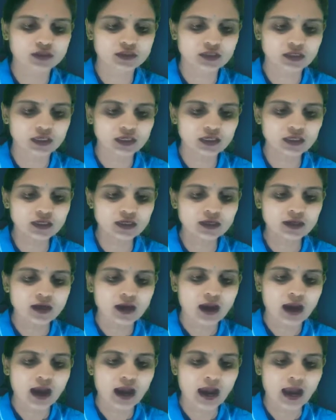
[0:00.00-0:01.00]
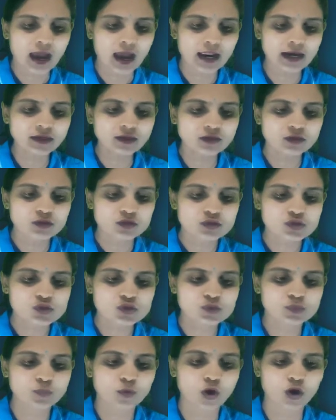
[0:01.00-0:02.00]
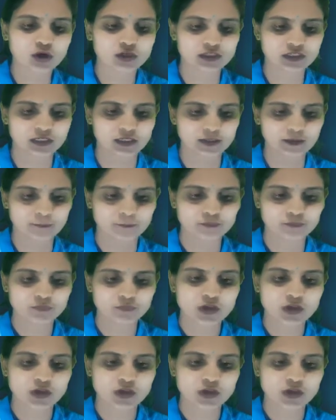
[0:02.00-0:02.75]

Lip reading: t and small t.